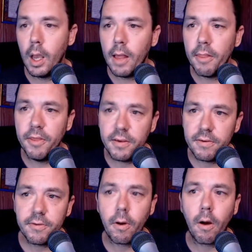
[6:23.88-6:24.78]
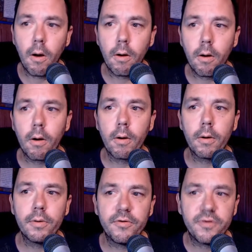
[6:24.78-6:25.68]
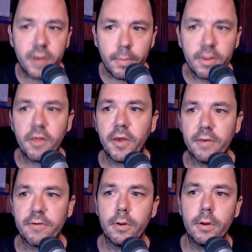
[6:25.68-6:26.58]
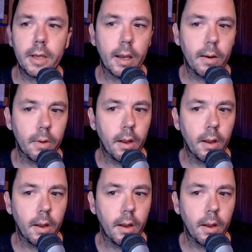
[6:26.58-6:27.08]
these are some of the things to look at.